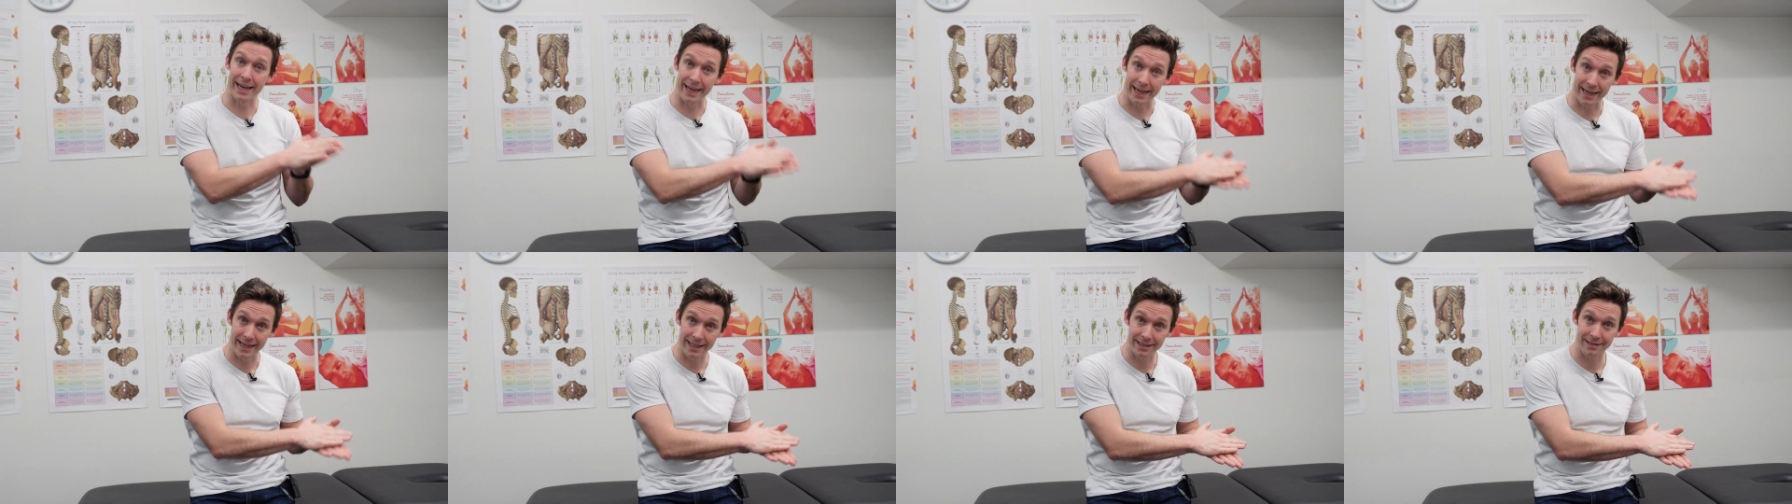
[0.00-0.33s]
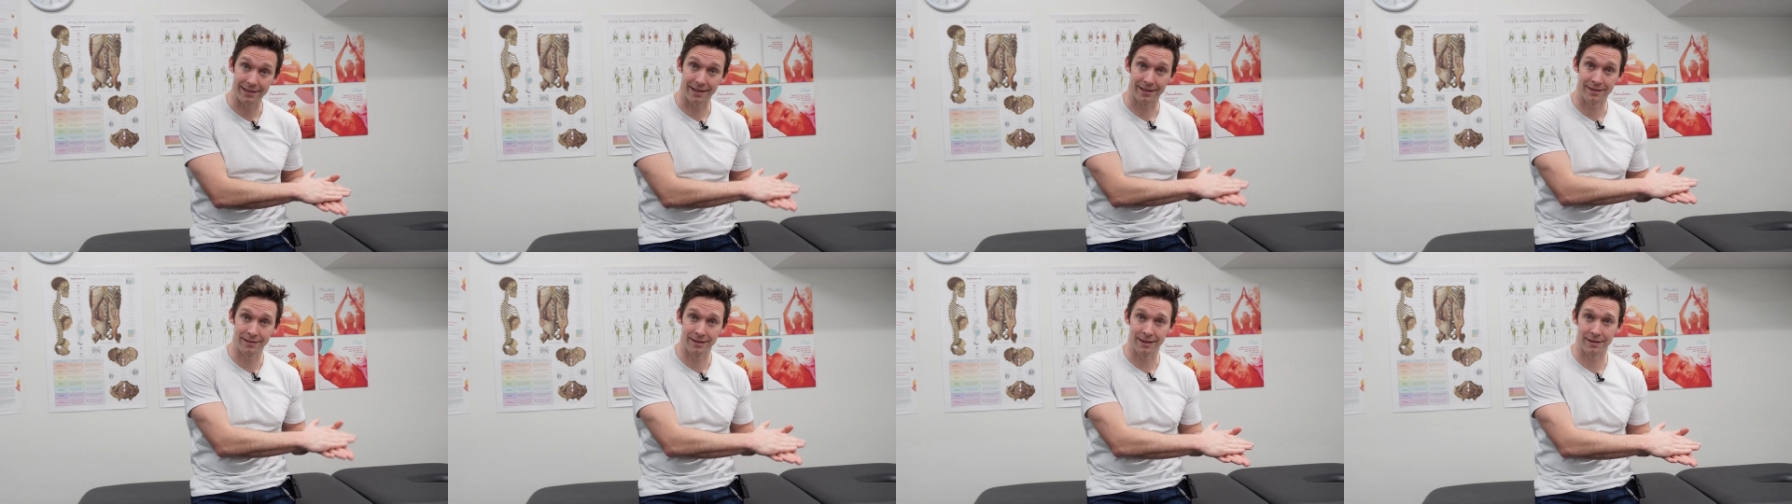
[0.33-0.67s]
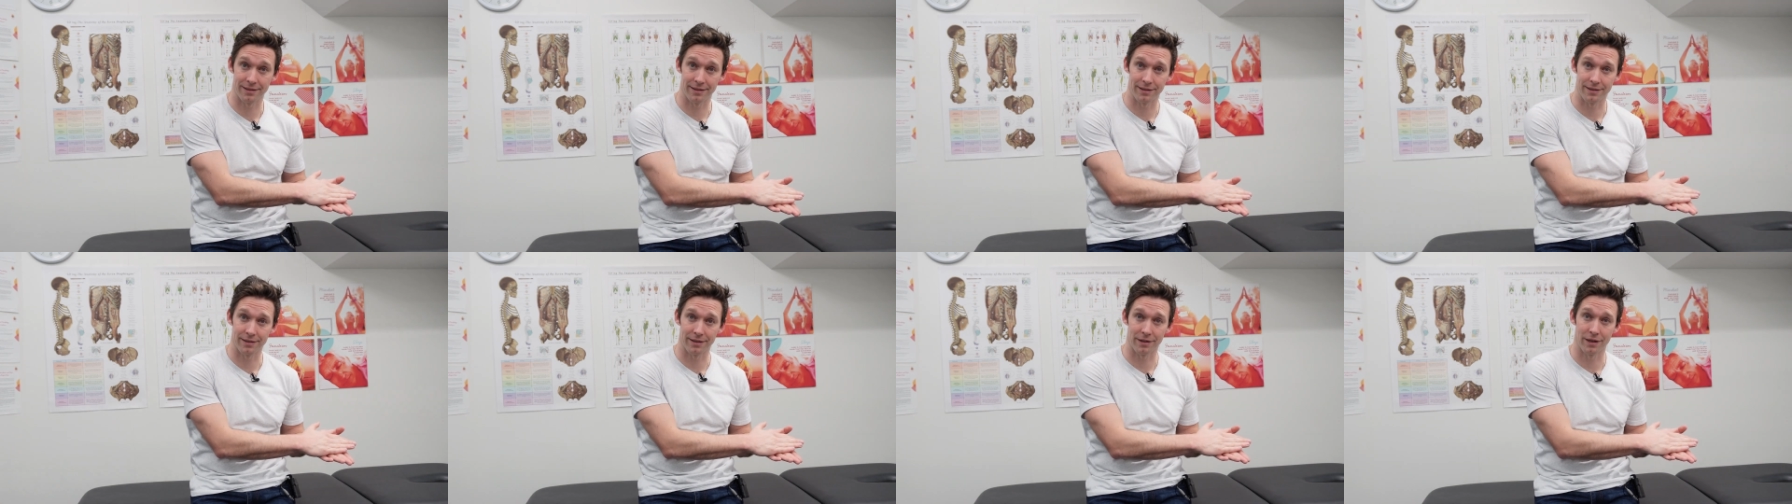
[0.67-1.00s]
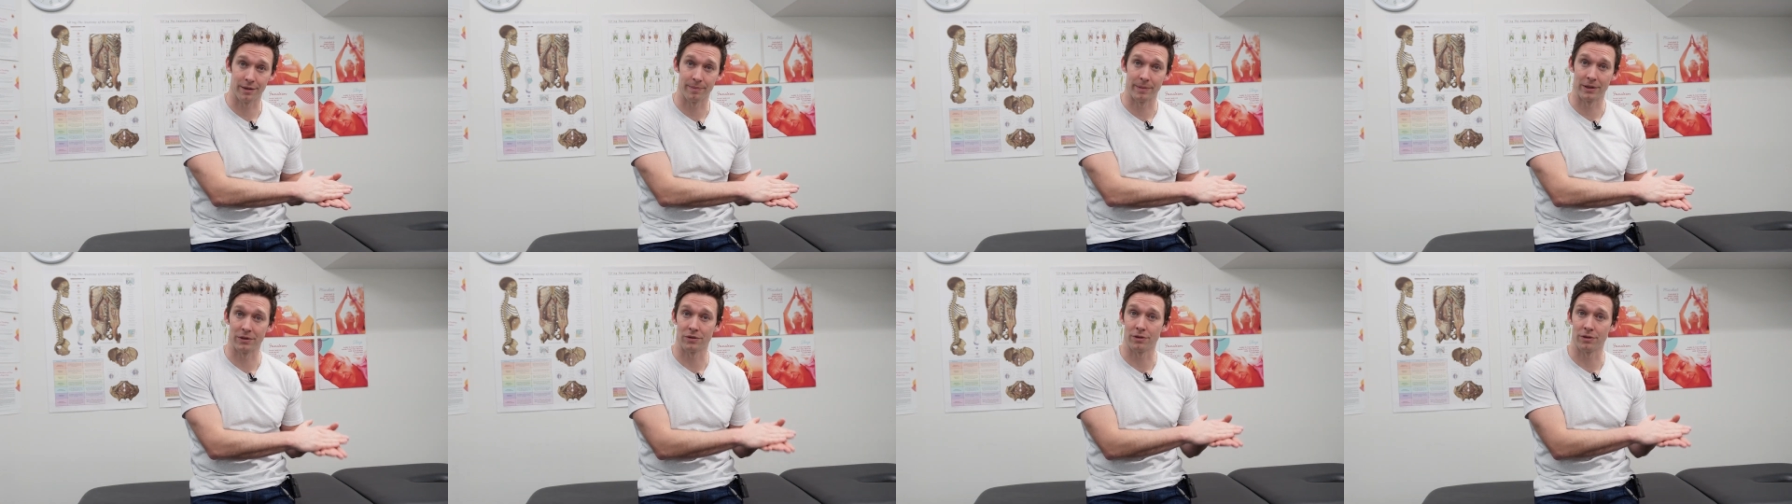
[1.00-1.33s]
has
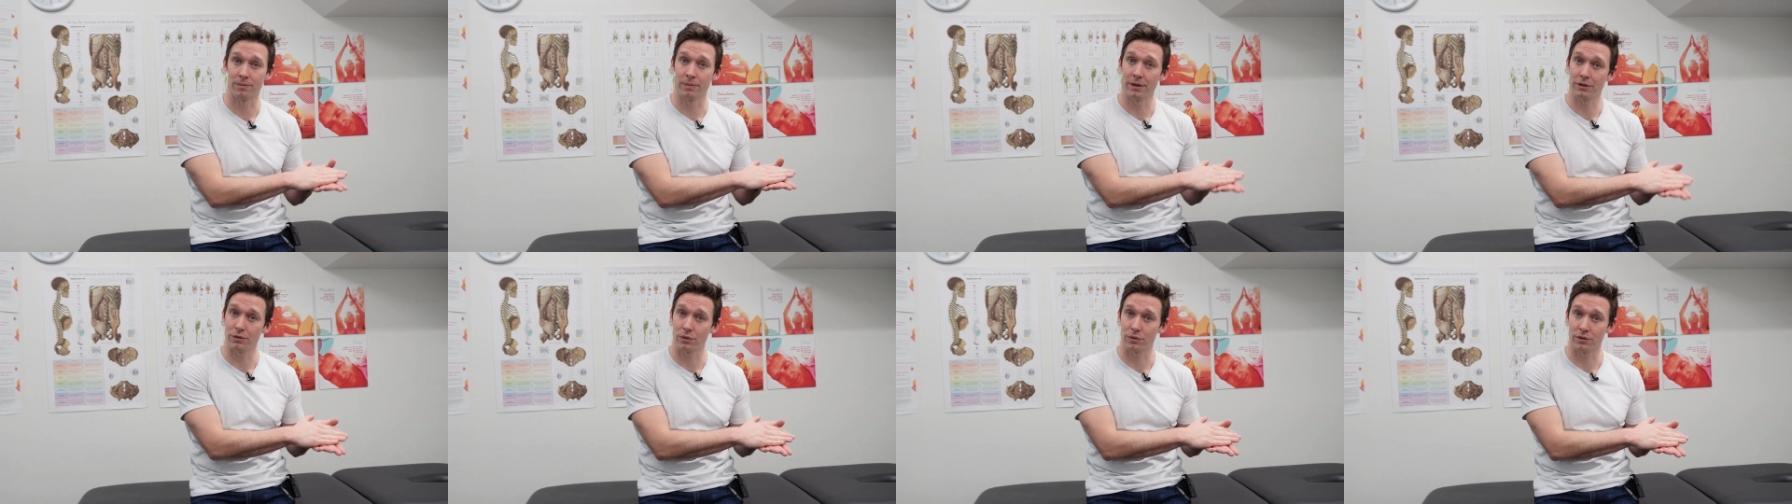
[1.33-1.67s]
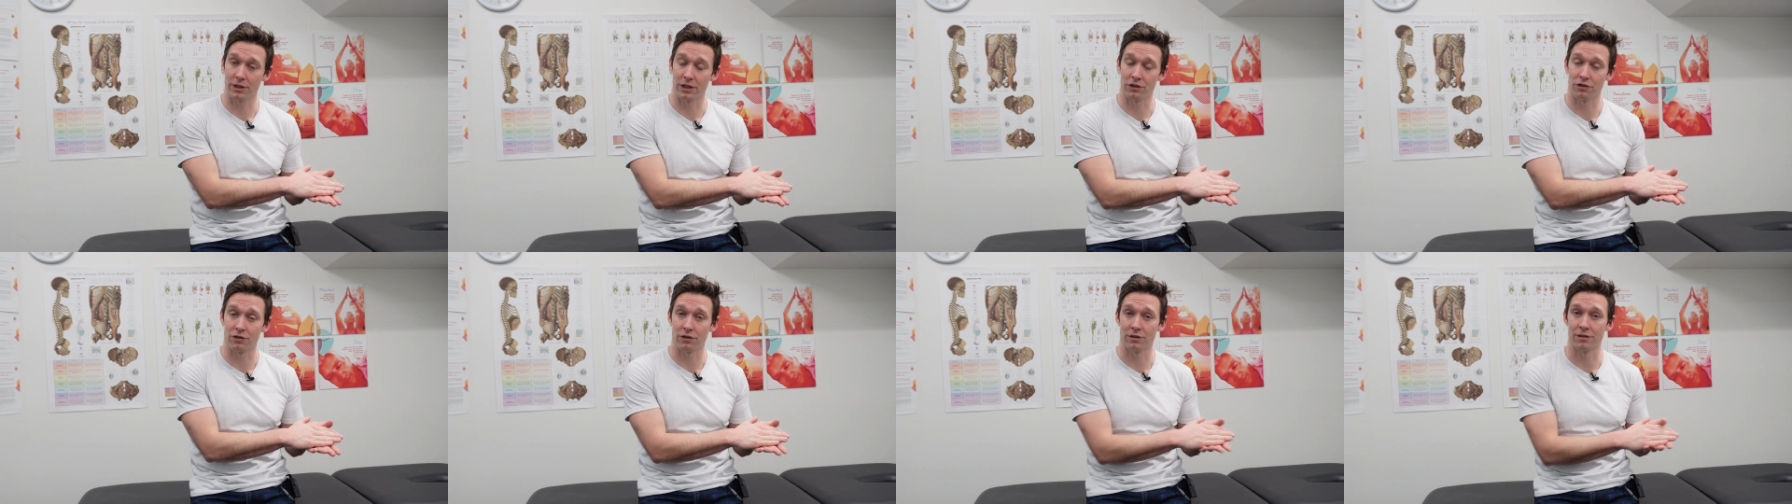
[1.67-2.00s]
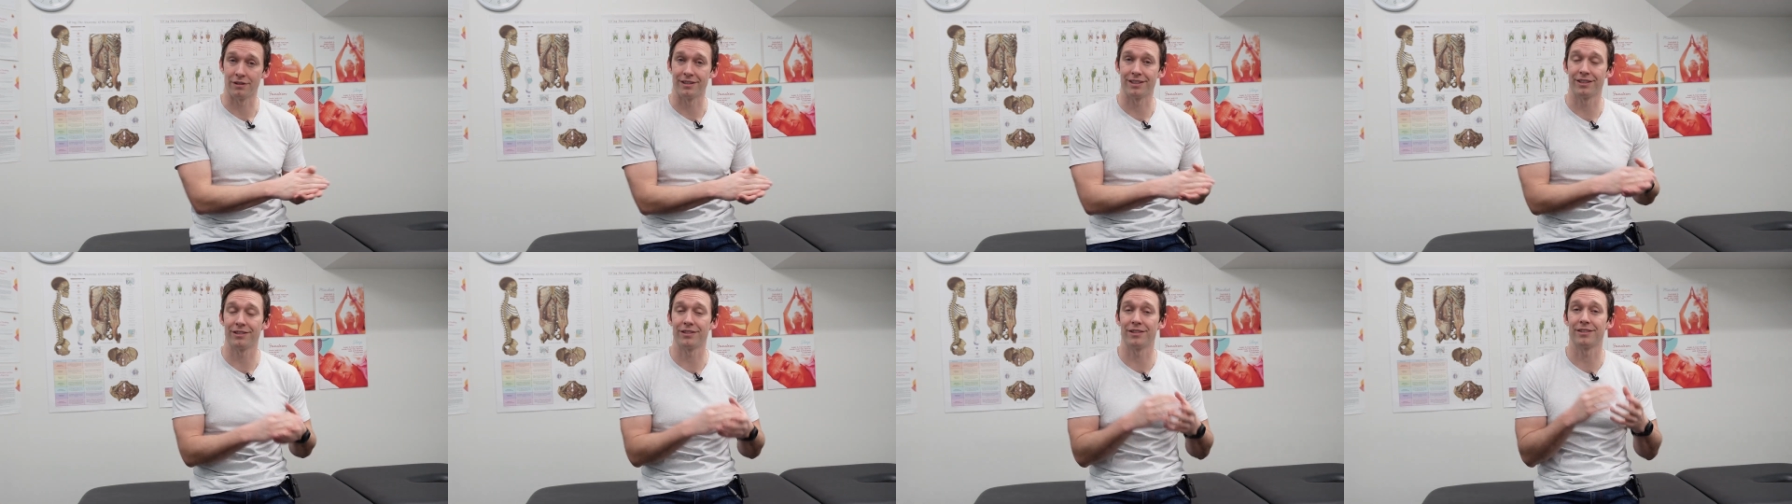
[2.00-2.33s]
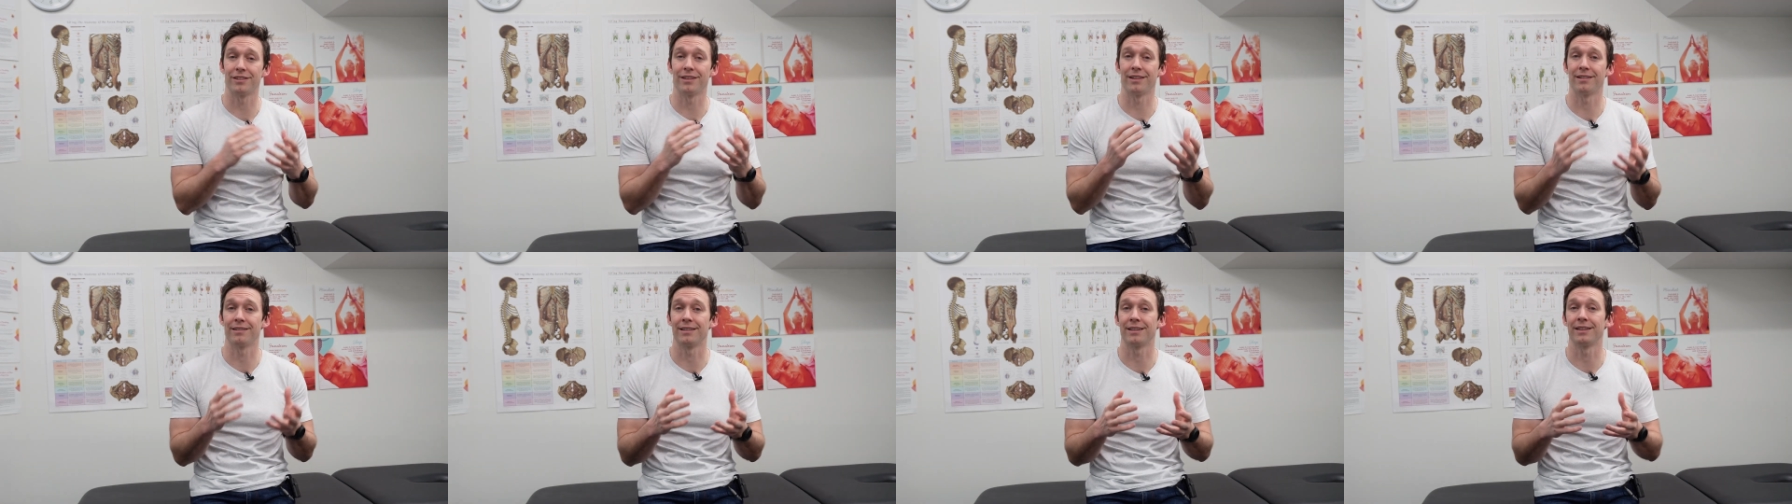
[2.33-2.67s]
unnecessary amounts of muscle tension, it's
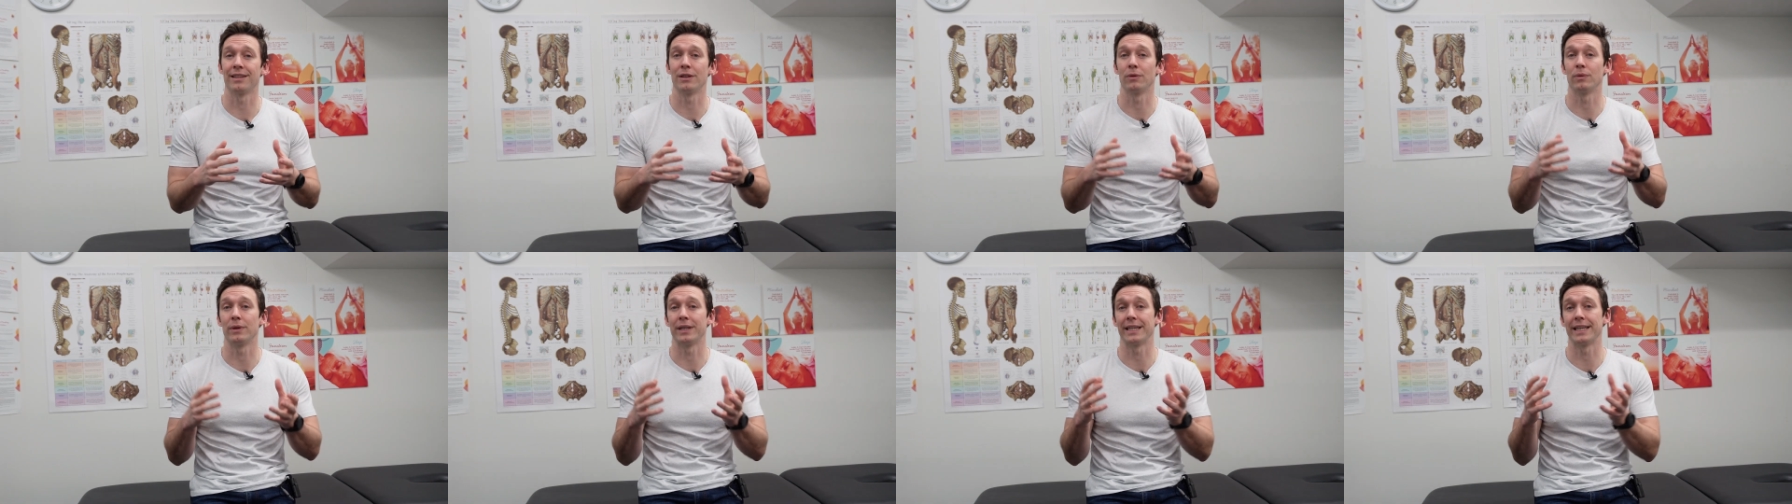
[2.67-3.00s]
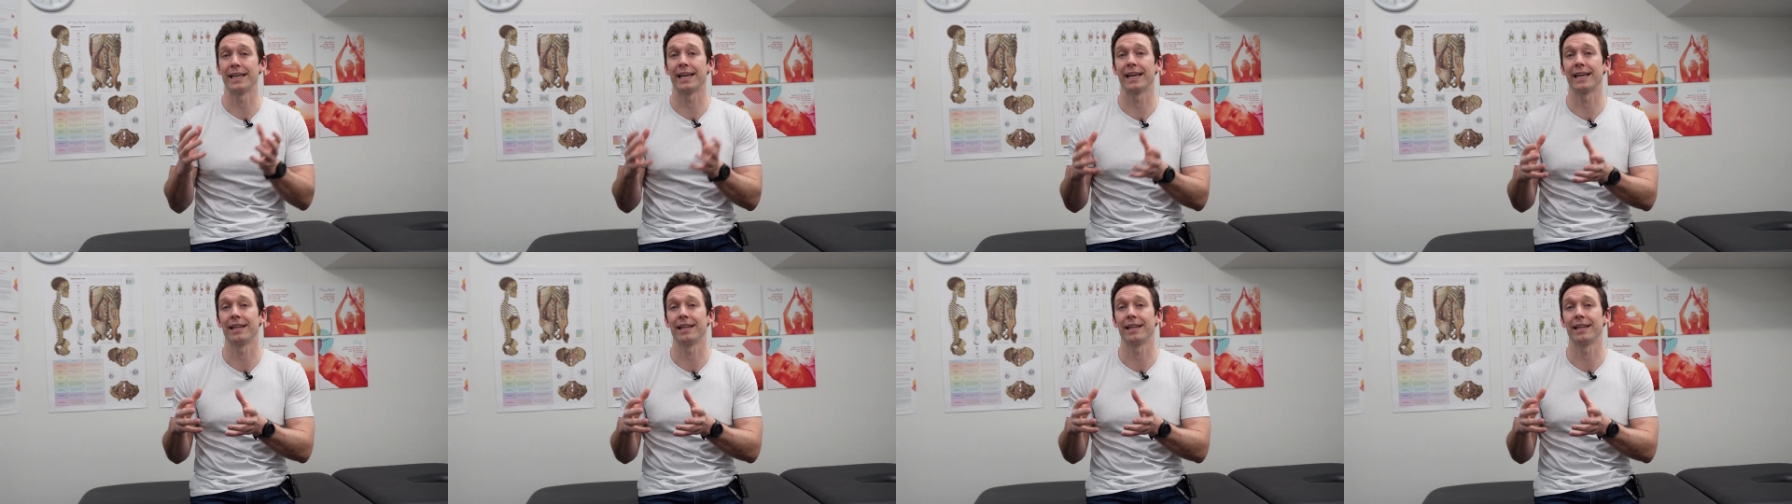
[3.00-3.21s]
just a thing that we